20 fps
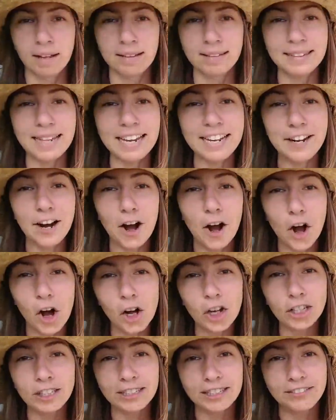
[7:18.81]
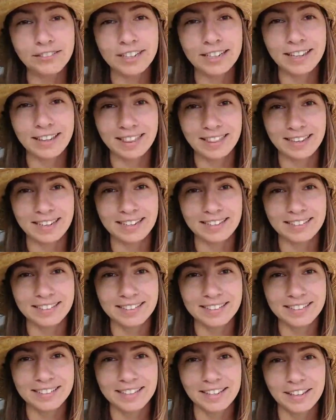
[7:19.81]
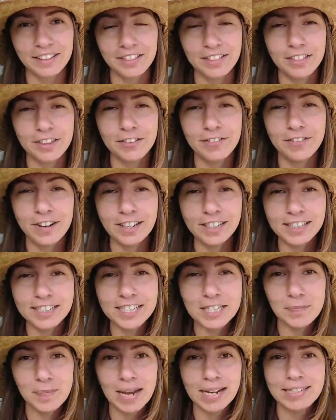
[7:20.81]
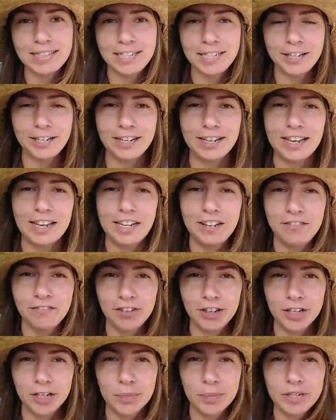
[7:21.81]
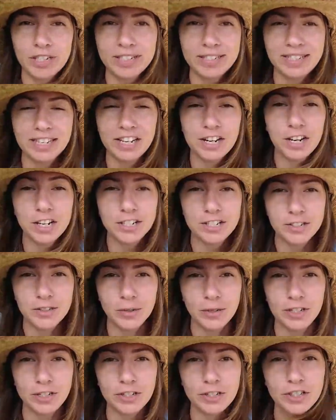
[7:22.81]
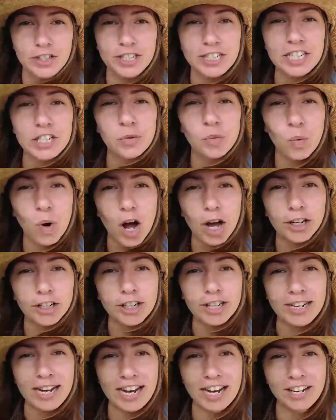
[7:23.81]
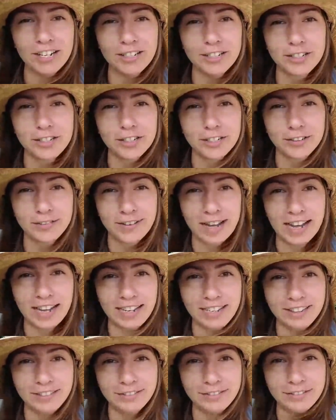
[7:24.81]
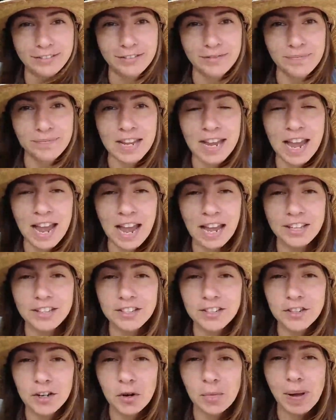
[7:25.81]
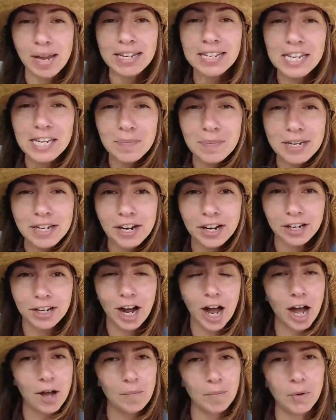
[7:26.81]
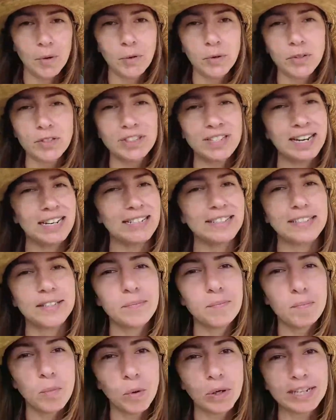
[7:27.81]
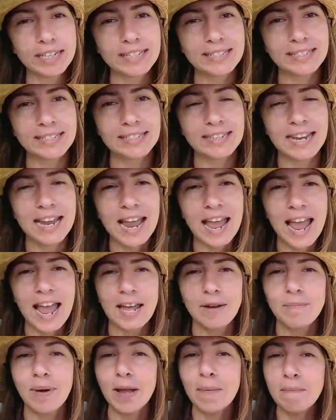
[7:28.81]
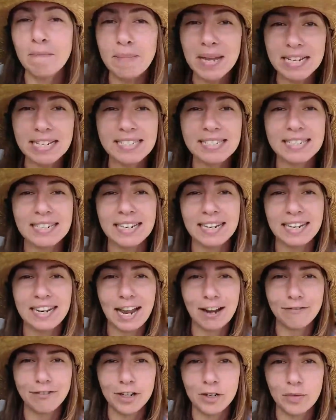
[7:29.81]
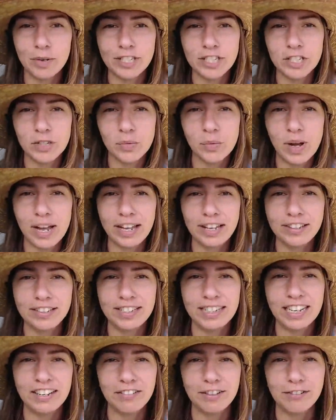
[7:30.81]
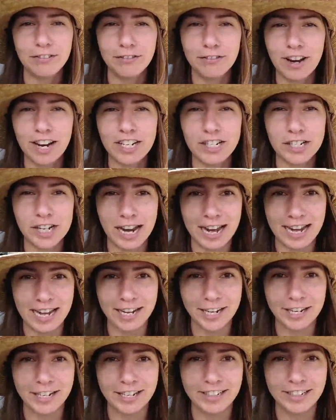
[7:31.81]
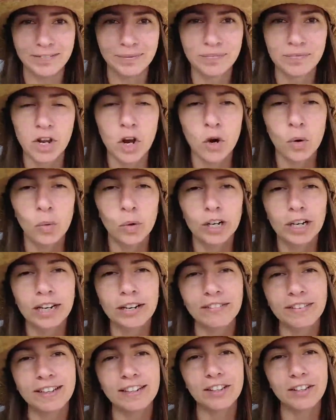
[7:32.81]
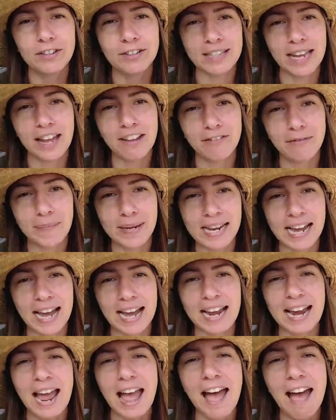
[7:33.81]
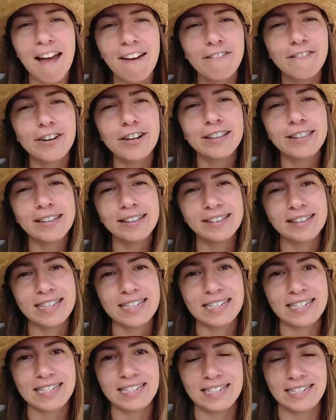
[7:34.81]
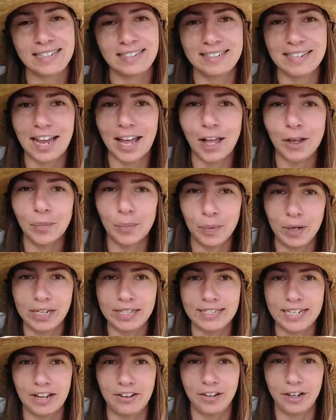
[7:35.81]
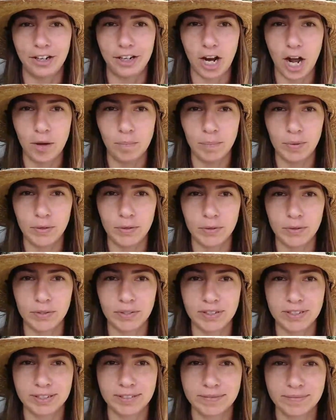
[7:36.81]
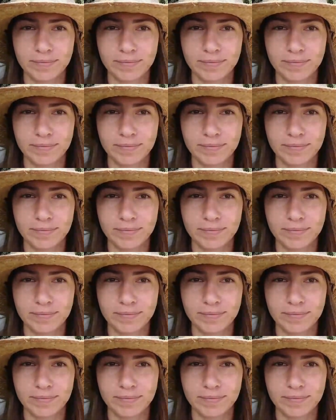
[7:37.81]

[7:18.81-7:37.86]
Like all living things, the fungus, bacteria, and invertebrates in our soil need water and air to survive. And so by keeping our compost nice and moist and by mixing it every once in a while to give it fresh air, we're giving those FBI everything they need to help break down our compost.